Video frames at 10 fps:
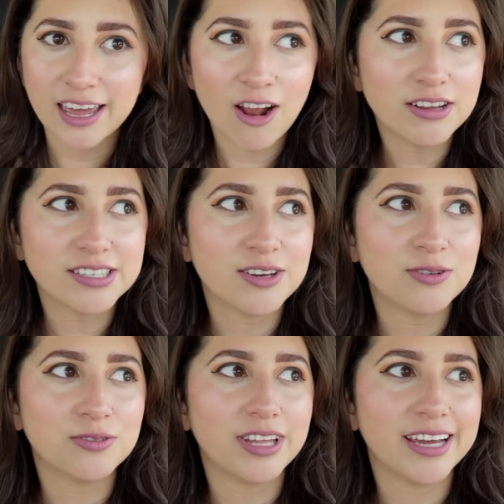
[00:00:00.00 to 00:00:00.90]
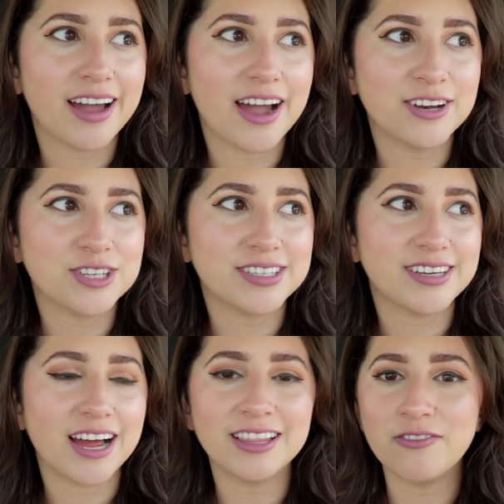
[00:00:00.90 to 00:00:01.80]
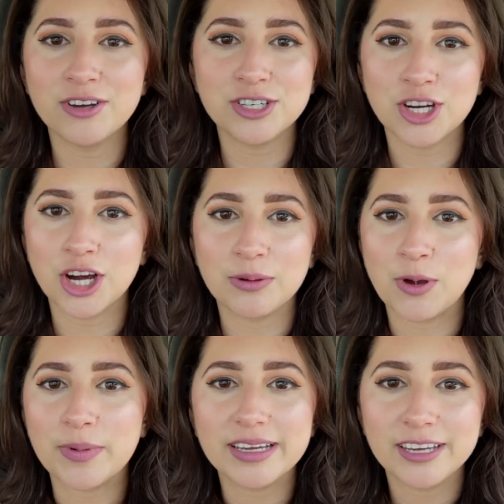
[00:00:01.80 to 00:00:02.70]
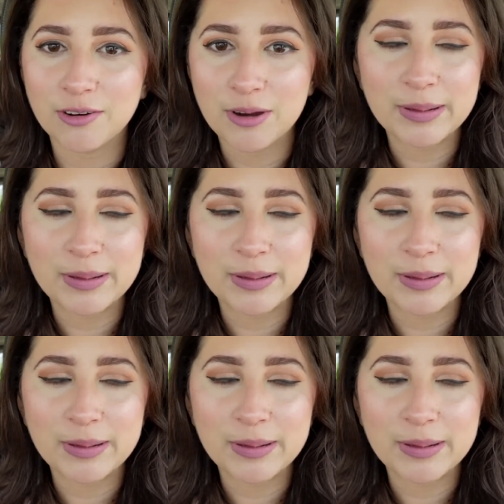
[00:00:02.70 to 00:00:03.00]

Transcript: And also, like, I just, I love a good Target moment. You know what I